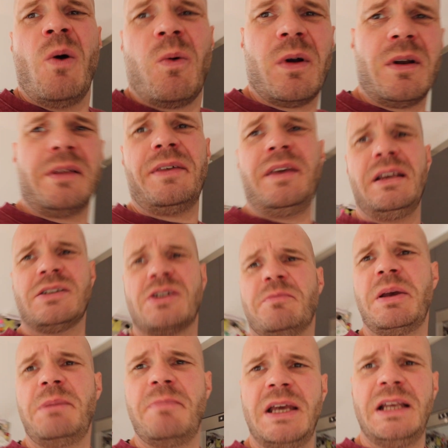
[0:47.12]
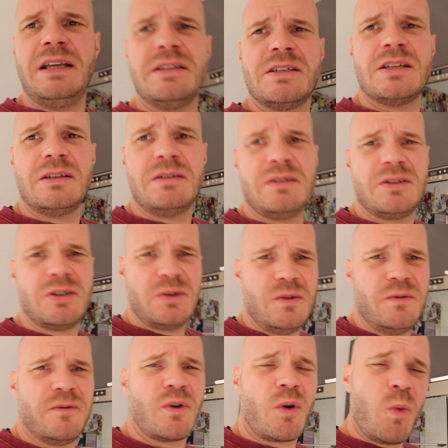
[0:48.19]
one of the things I've been meaning to do
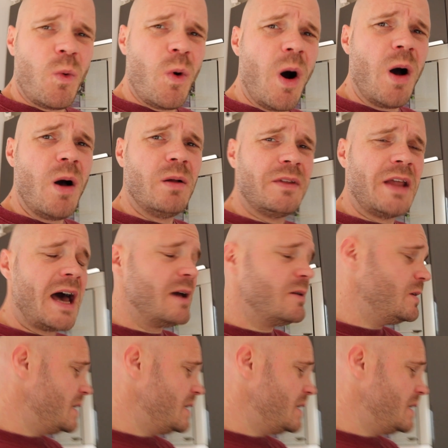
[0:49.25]
for a while now